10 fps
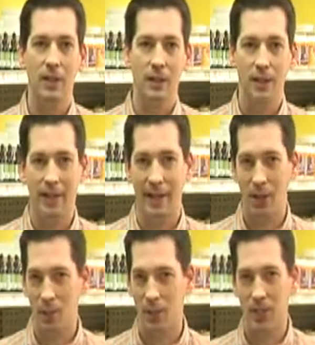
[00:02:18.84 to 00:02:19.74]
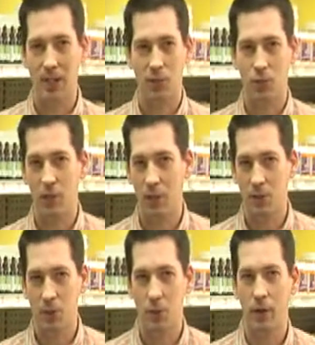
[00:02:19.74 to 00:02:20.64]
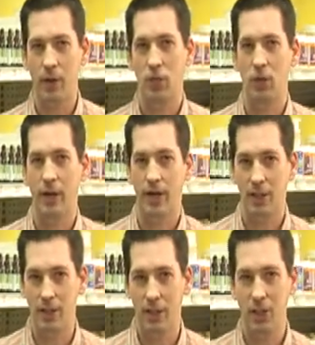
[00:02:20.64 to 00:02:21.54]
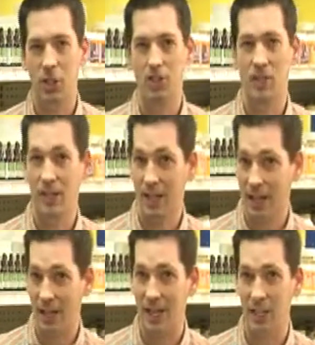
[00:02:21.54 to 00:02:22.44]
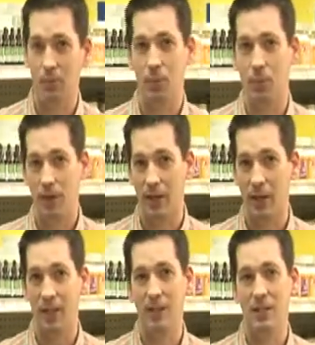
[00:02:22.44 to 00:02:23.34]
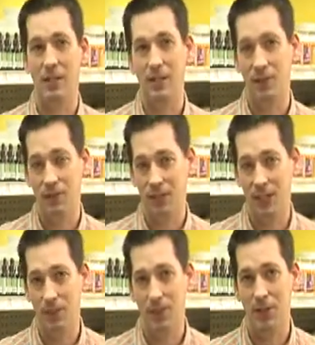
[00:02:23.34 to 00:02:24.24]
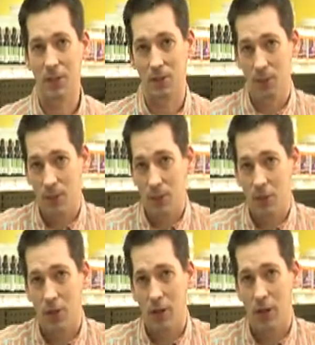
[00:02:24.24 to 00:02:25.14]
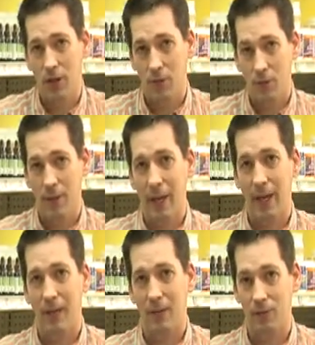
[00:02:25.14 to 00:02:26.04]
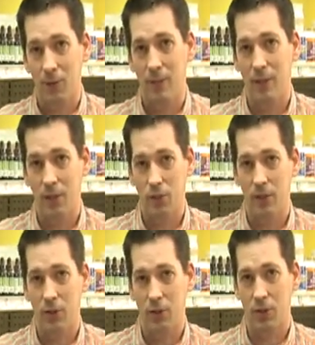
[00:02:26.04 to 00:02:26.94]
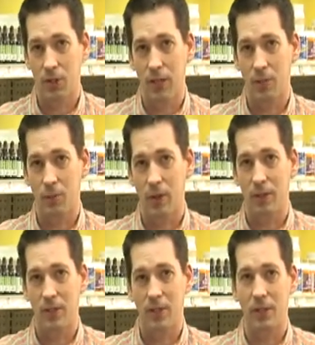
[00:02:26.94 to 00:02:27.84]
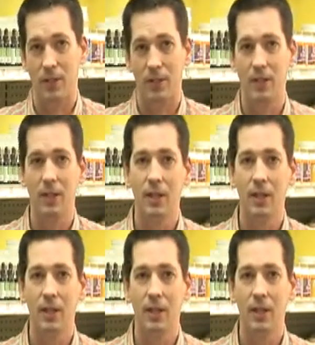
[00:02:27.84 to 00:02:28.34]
helps as respiratory tract conditions like asthma, bronchitis, and emphysema. So it's been showing from his research, Dr. Brownstein's.